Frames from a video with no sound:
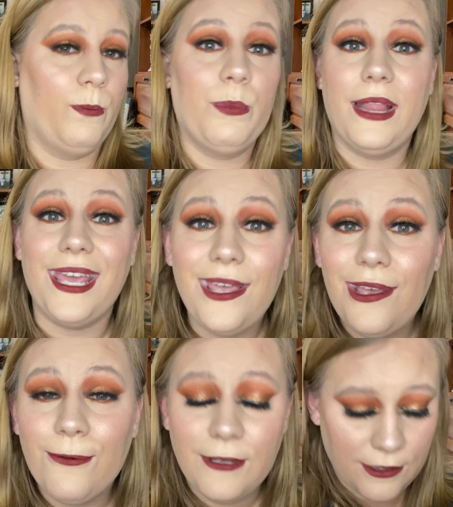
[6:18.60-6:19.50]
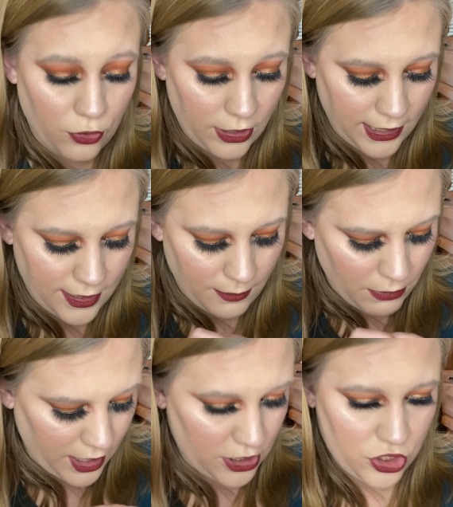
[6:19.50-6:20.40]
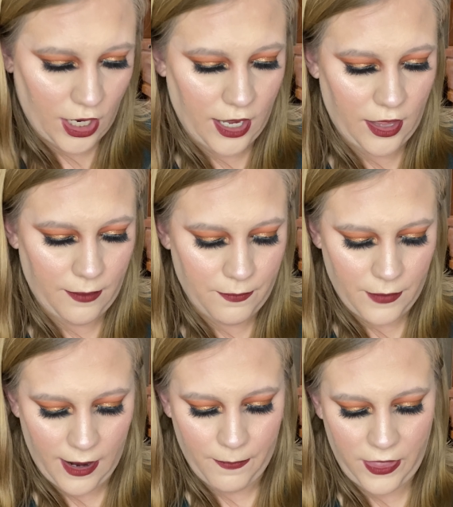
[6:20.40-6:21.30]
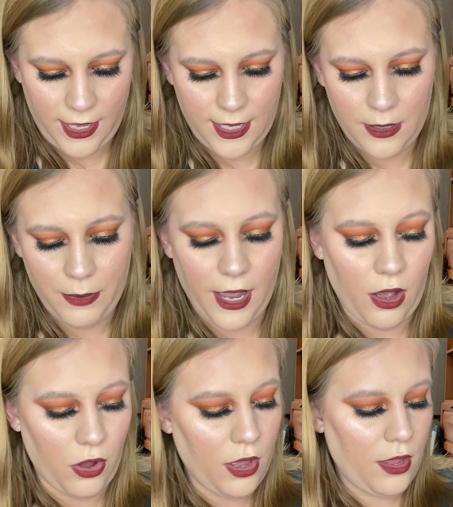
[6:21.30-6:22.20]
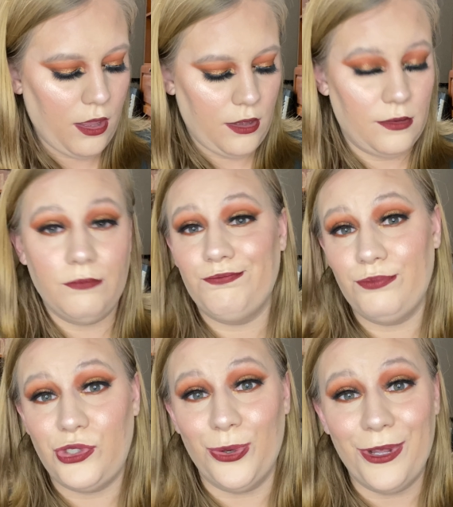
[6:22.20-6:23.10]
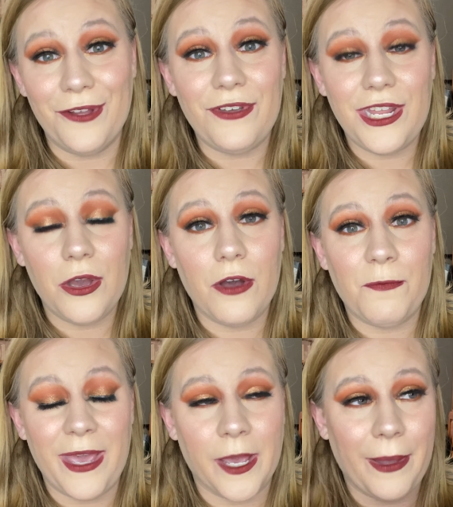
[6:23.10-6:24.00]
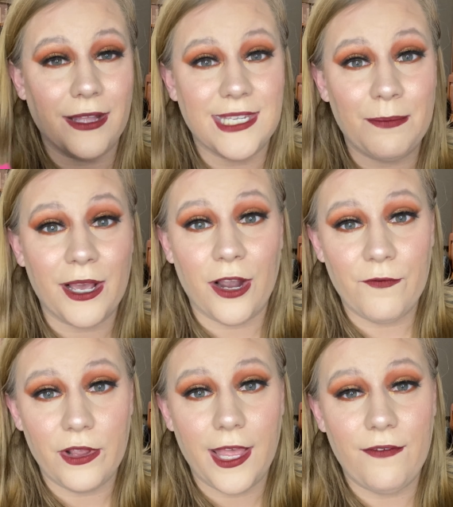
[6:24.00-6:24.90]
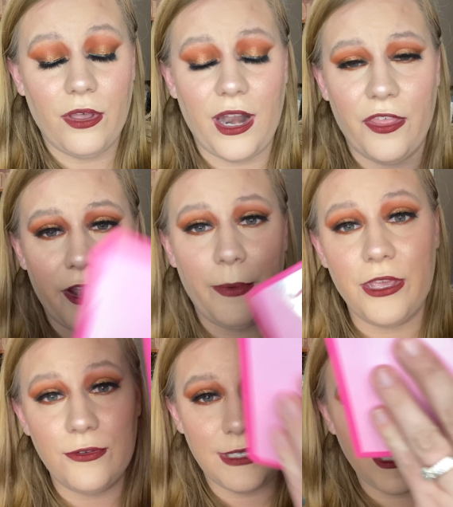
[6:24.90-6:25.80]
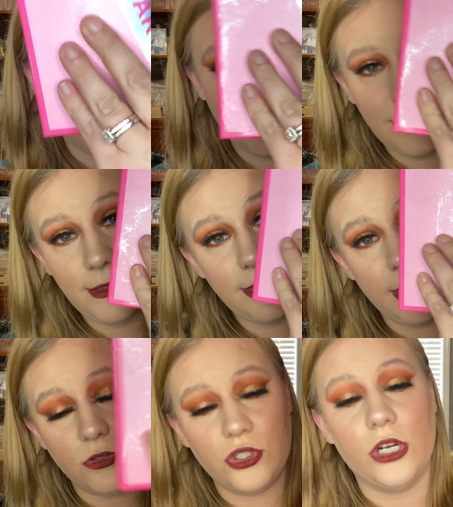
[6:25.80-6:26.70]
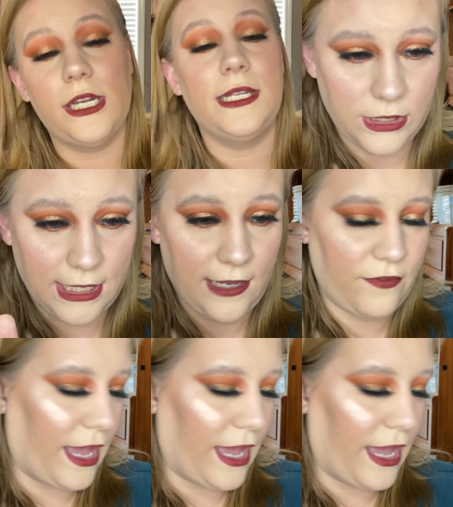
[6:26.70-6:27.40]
play with green much. I'm thinking about doing a video of makeup outside my comfort level, and I thought about using those greens. See if that